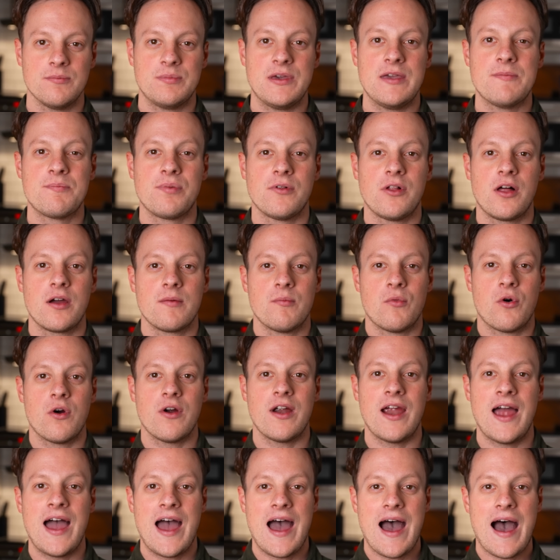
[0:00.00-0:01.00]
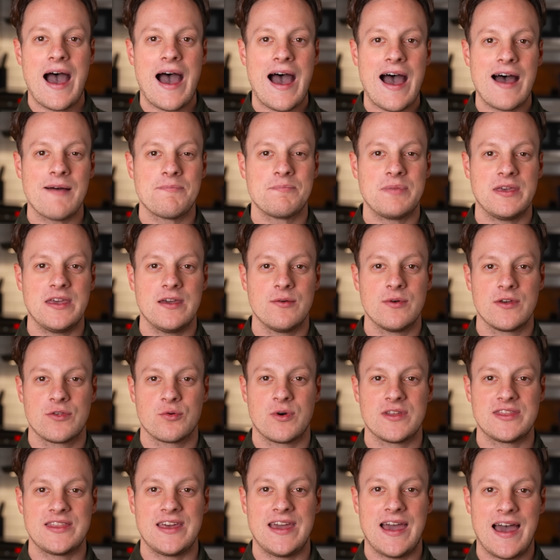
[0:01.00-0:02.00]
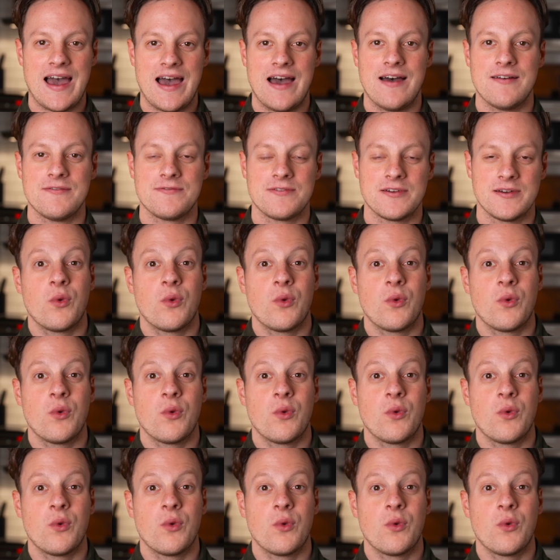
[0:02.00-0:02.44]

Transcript: People are more happy with what they have.